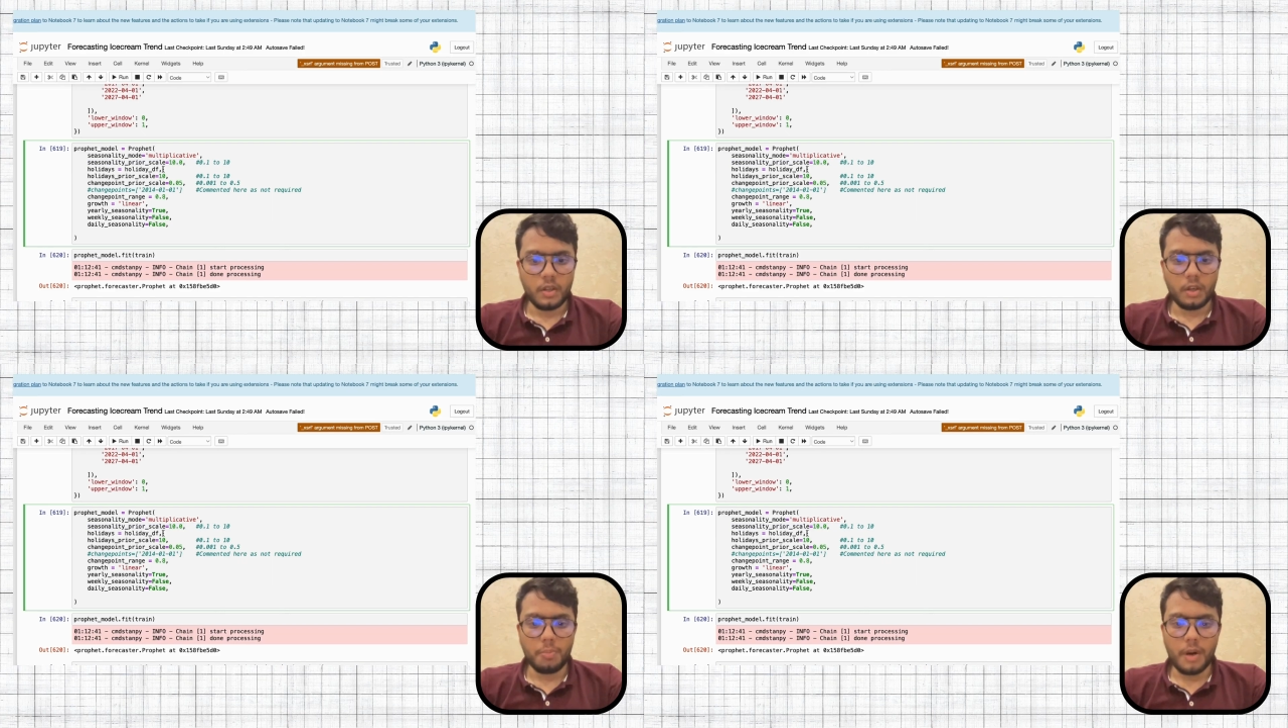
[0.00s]

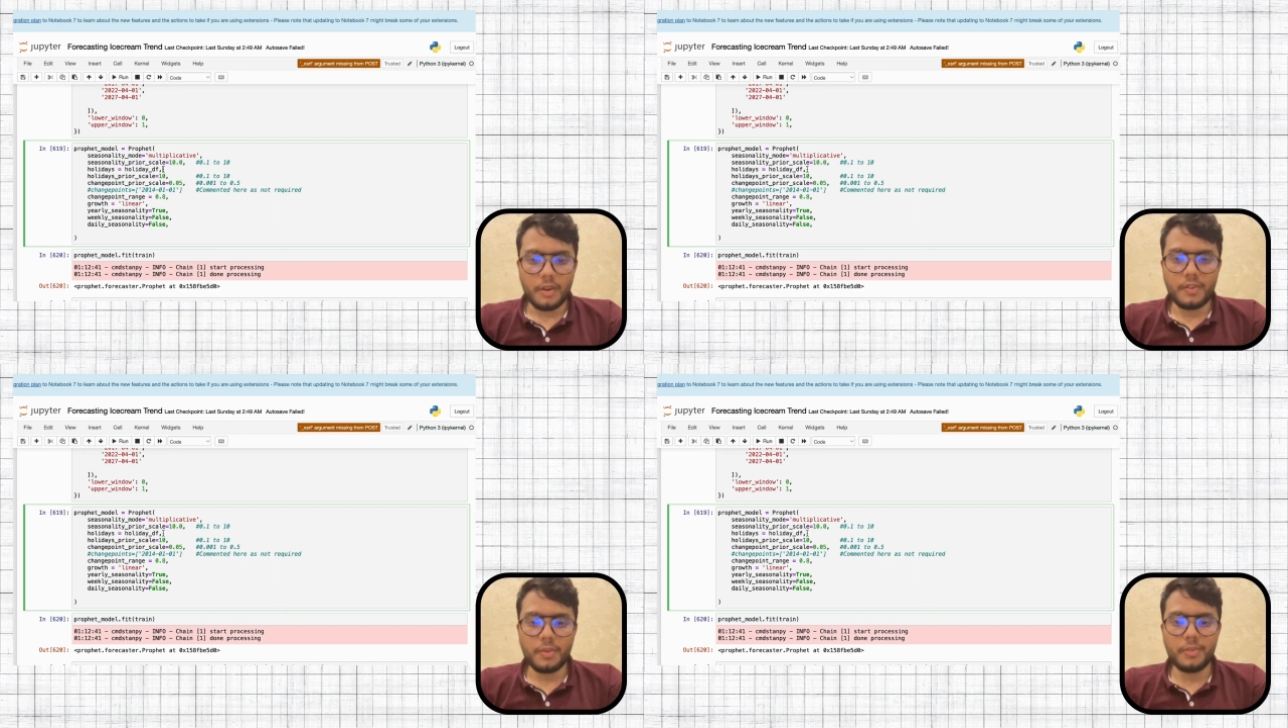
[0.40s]

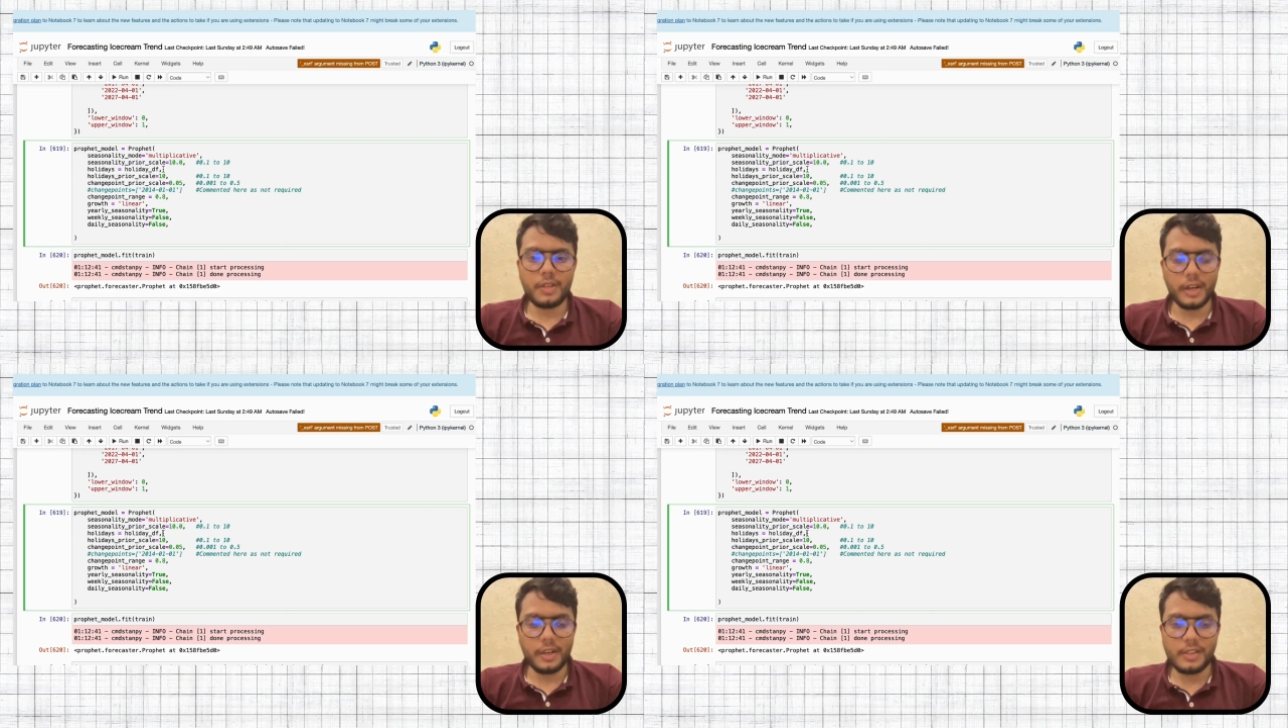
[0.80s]
Apart from
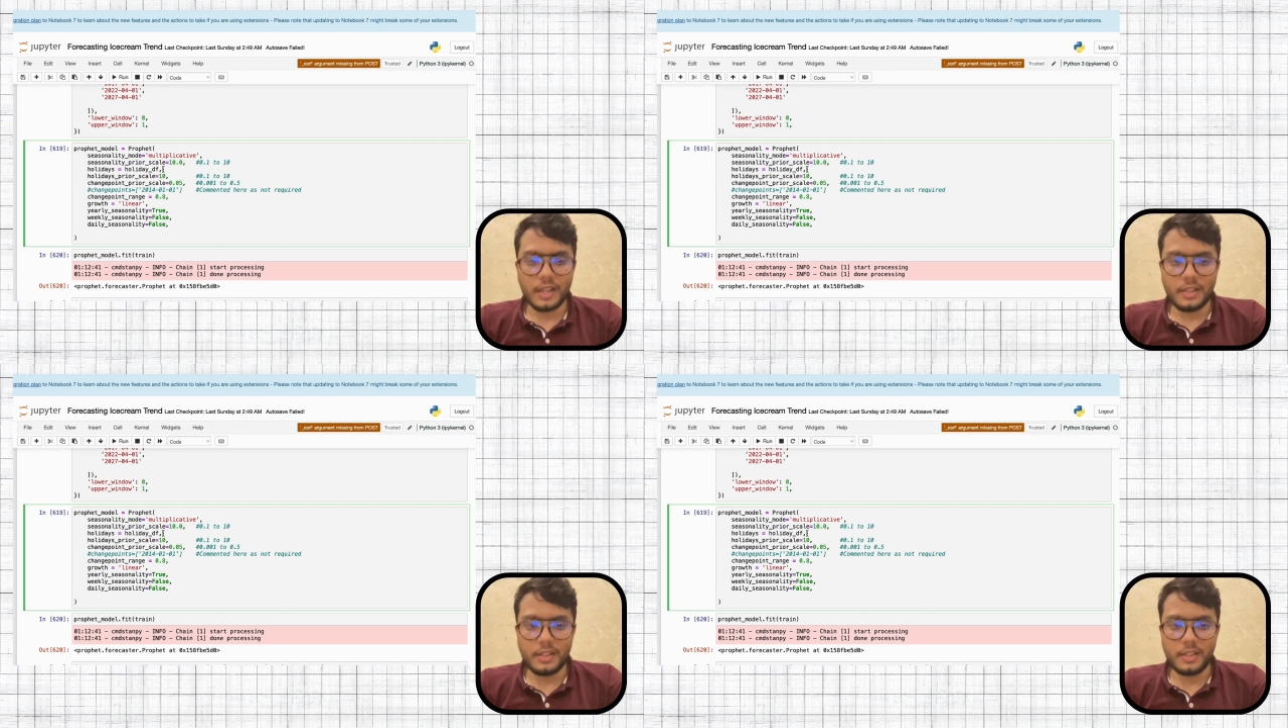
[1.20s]
trends
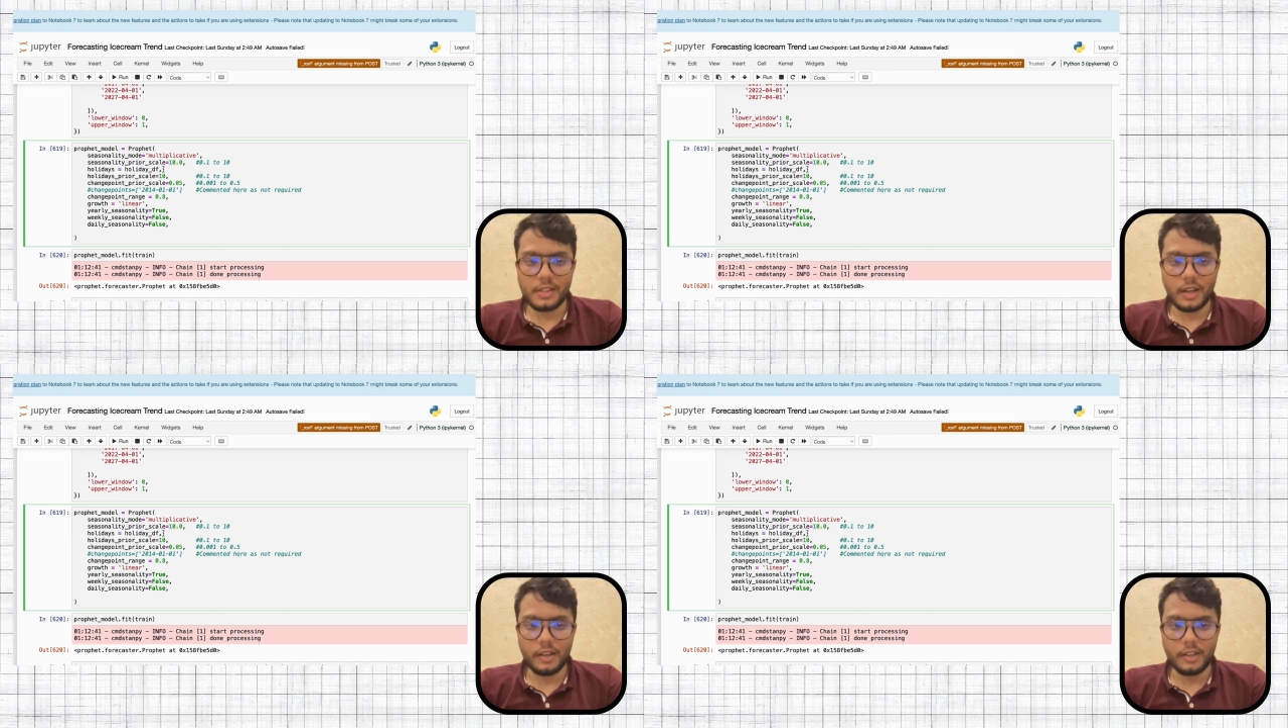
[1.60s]
and
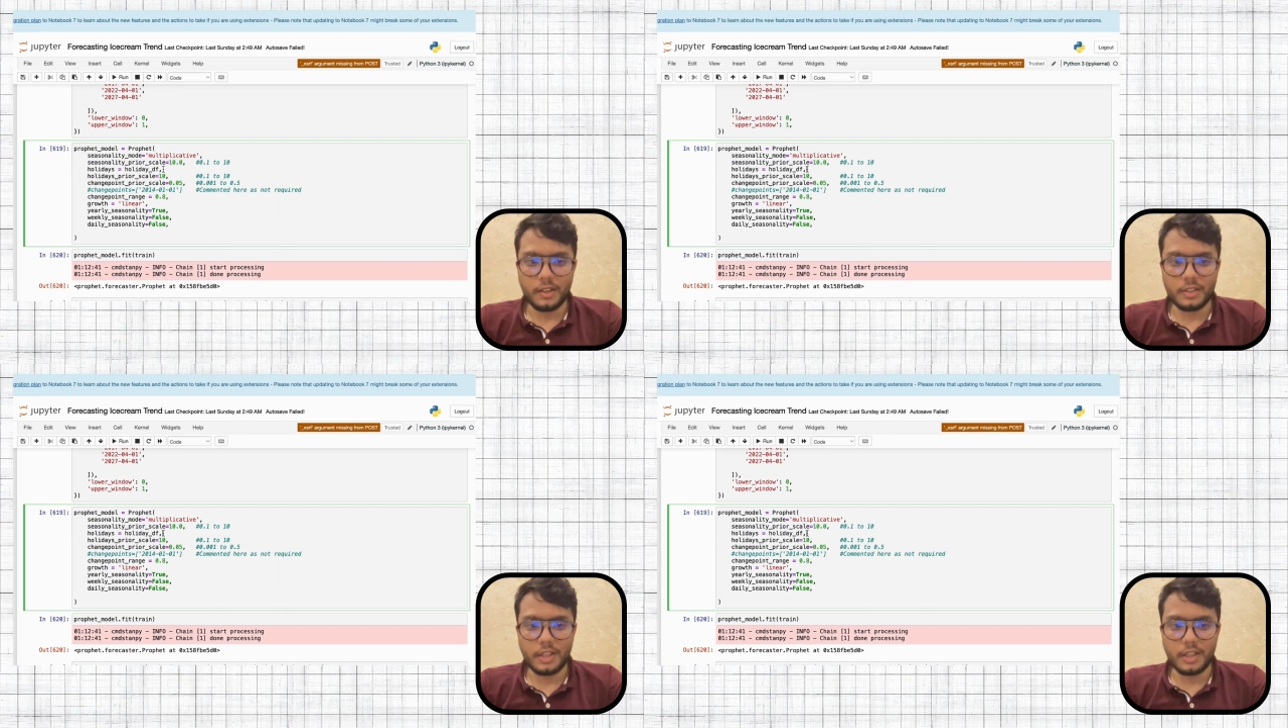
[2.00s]
seasonalities,